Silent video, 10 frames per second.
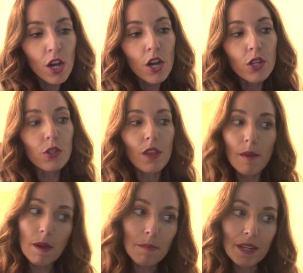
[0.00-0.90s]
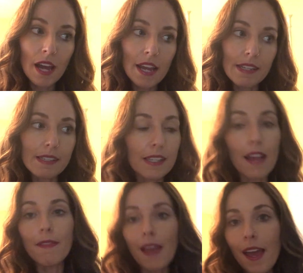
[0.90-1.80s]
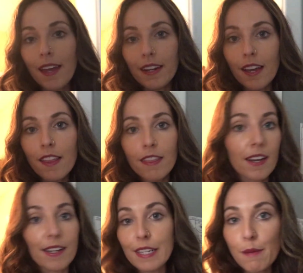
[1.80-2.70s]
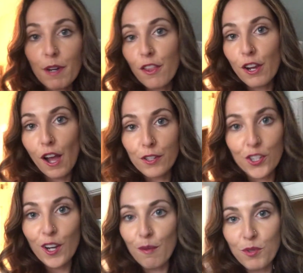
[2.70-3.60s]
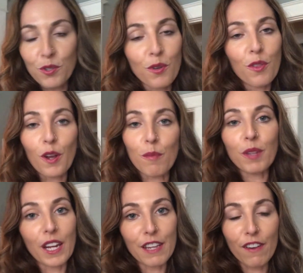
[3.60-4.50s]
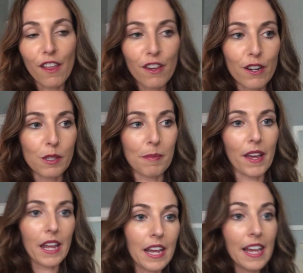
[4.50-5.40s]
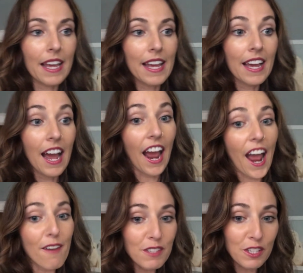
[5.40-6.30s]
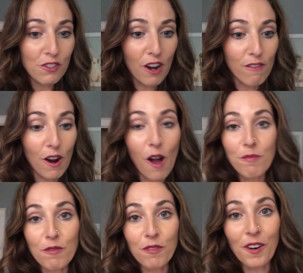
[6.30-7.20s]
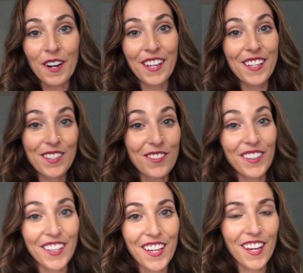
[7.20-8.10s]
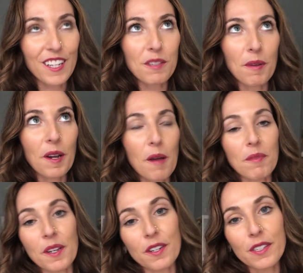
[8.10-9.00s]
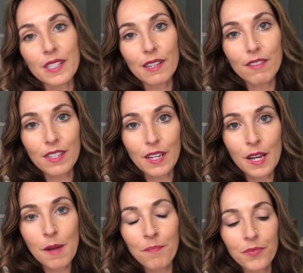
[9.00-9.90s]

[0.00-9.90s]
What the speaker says: So that might be nice. And then the next time another concert comes through, there are plenty of others, but I have seen Trevor Hall before and he is really good. It's been a couple years since I've seen him.